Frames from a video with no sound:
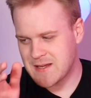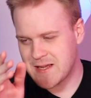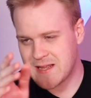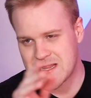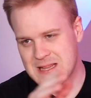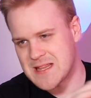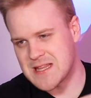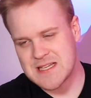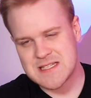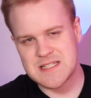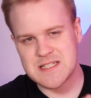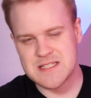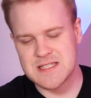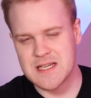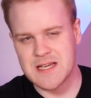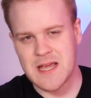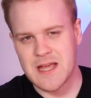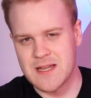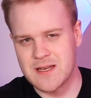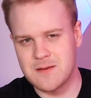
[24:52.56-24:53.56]
this is,
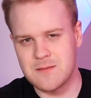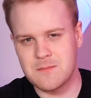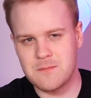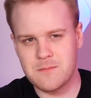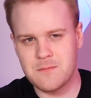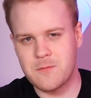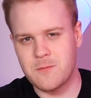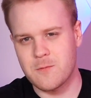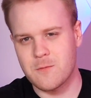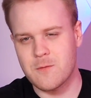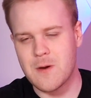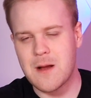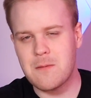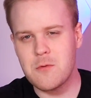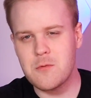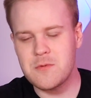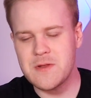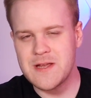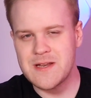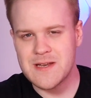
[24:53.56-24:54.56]
again,
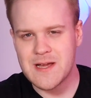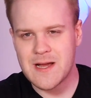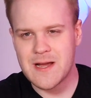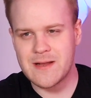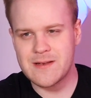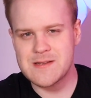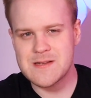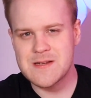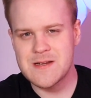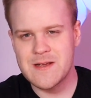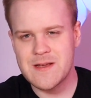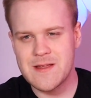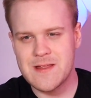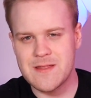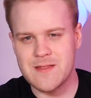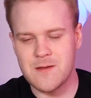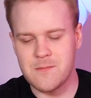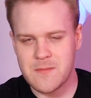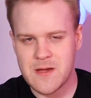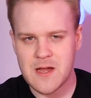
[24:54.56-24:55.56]
probably not
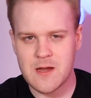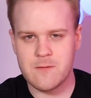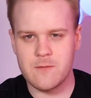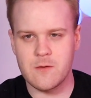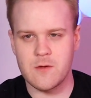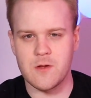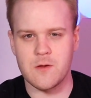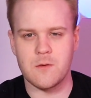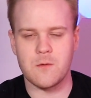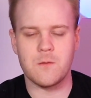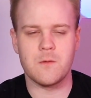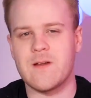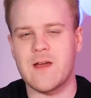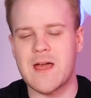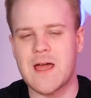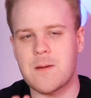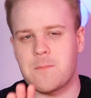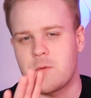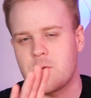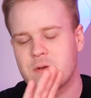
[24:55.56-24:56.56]
the Mac for you.
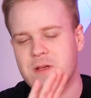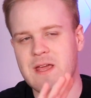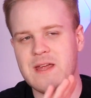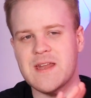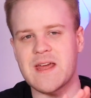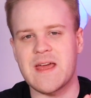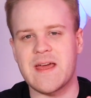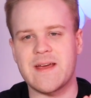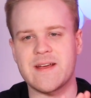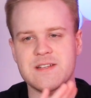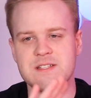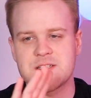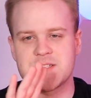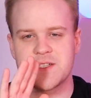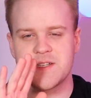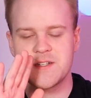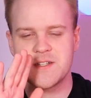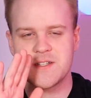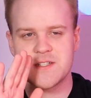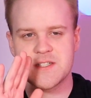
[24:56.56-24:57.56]
Apple, again, has
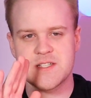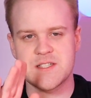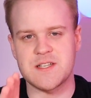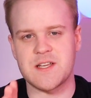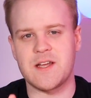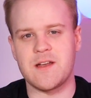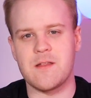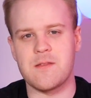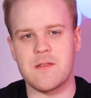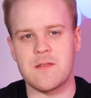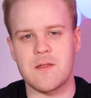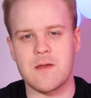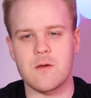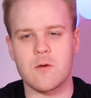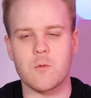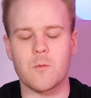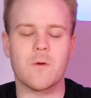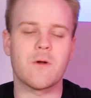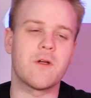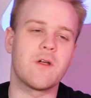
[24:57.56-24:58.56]
said that they are
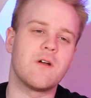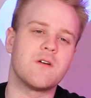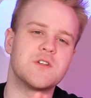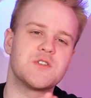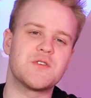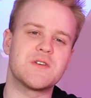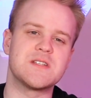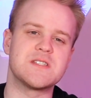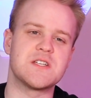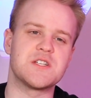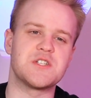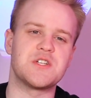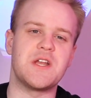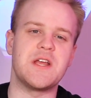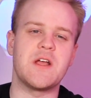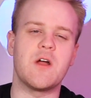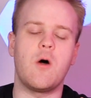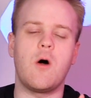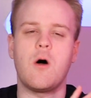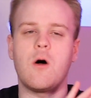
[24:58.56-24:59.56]
working on
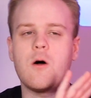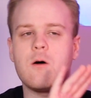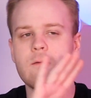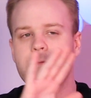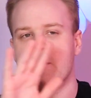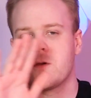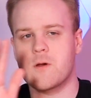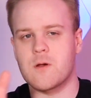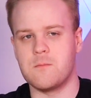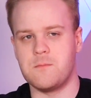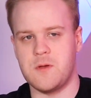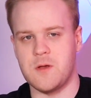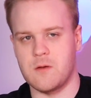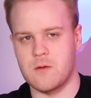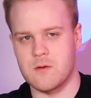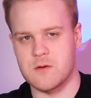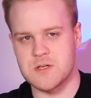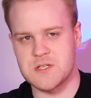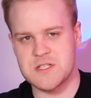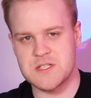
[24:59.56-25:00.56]
transitioning all of their
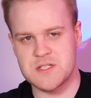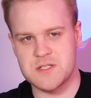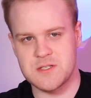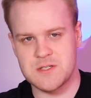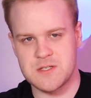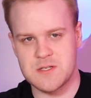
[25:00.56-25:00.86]
computers